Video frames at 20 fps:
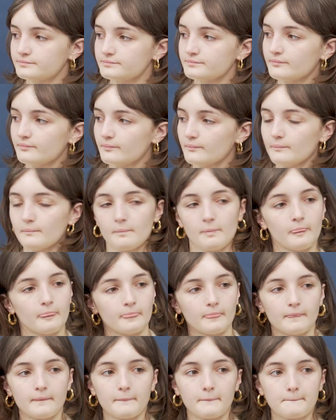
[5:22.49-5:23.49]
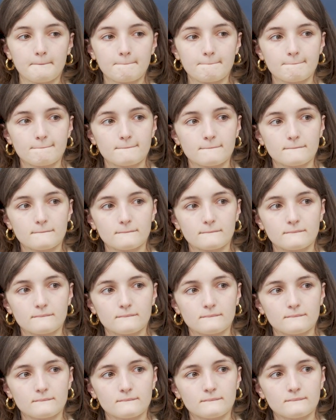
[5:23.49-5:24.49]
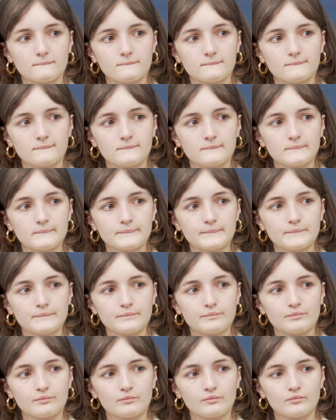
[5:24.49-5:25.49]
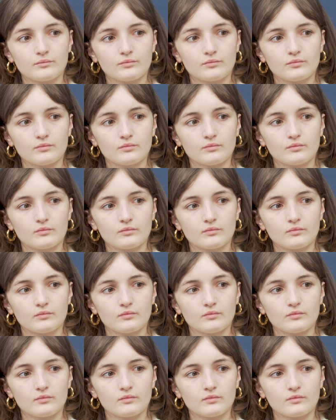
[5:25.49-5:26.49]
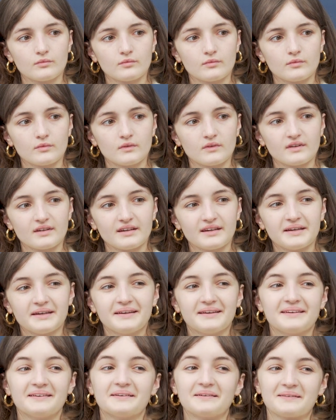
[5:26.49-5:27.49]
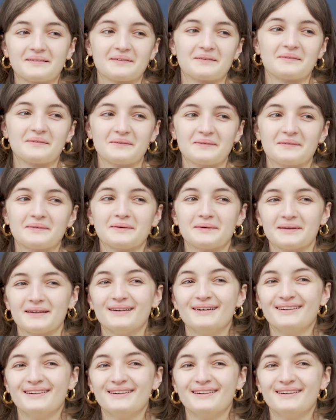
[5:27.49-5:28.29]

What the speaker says: No words are spoken by the person on screen.